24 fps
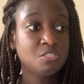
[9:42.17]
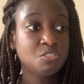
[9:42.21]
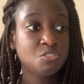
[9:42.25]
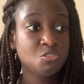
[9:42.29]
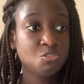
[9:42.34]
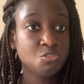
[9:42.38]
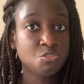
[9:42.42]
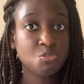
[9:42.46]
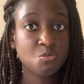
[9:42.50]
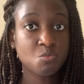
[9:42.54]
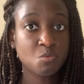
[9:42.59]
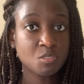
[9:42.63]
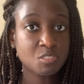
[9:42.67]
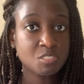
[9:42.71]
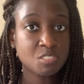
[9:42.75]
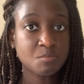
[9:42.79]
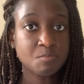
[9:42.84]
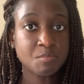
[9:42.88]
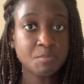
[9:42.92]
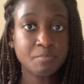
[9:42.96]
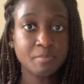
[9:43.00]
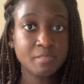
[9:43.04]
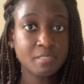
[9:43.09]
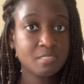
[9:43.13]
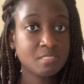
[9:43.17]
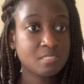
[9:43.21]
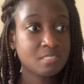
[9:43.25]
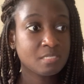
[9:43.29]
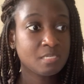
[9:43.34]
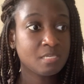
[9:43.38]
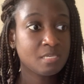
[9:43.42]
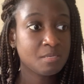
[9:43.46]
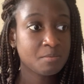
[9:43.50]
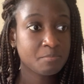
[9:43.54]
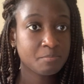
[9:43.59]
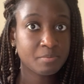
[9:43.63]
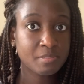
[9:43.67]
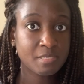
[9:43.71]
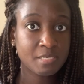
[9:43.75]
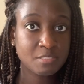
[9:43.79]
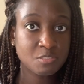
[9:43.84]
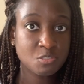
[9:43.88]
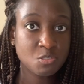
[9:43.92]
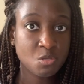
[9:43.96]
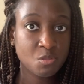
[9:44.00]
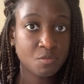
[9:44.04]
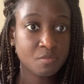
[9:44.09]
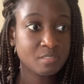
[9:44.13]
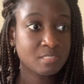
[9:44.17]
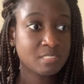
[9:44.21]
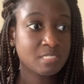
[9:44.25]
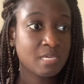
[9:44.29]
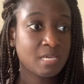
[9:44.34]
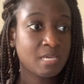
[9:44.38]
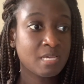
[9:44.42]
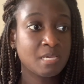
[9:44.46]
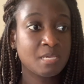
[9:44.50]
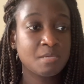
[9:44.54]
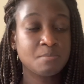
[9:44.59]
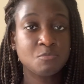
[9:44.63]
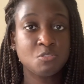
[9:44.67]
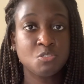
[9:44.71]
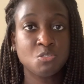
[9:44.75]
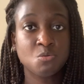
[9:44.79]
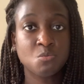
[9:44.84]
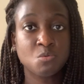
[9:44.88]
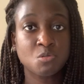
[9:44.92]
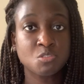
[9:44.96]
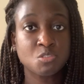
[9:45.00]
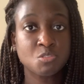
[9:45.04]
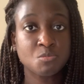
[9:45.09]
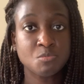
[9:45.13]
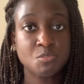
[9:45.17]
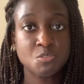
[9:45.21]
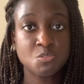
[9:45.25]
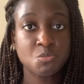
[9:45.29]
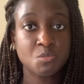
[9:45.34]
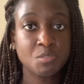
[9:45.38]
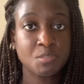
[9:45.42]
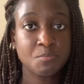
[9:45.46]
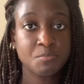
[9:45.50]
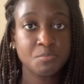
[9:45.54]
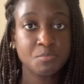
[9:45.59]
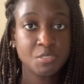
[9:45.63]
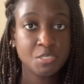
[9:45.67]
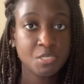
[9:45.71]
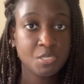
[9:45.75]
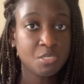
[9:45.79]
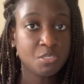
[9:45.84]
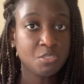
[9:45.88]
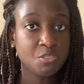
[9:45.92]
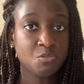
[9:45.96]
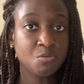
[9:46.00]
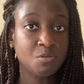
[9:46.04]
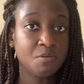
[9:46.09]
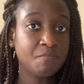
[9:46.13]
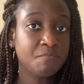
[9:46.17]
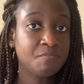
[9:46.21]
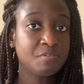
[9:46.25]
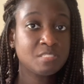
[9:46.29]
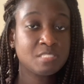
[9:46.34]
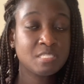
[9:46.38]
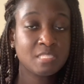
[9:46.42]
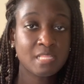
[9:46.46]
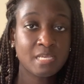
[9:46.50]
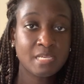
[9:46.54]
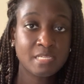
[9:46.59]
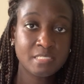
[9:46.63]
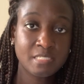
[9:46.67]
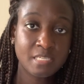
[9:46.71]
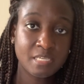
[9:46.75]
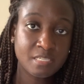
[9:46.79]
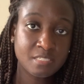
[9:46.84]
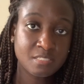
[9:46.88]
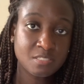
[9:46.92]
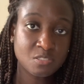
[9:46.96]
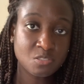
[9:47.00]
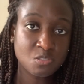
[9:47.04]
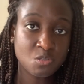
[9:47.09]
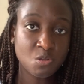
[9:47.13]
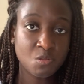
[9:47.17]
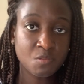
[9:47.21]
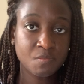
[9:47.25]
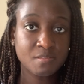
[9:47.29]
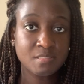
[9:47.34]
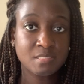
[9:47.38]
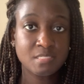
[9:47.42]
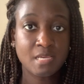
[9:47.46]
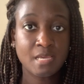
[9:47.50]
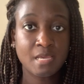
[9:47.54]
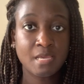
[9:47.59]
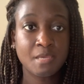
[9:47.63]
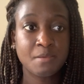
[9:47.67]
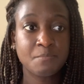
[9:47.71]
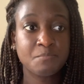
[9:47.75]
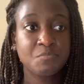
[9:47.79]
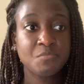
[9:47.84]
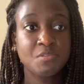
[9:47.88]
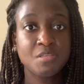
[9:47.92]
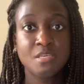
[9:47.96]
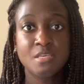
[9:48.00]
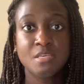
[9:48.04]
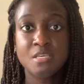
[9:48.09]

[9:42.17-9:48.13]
Do you want to be placing implants all the time? Do you want to be doing, you know, Invisalign cases all the time?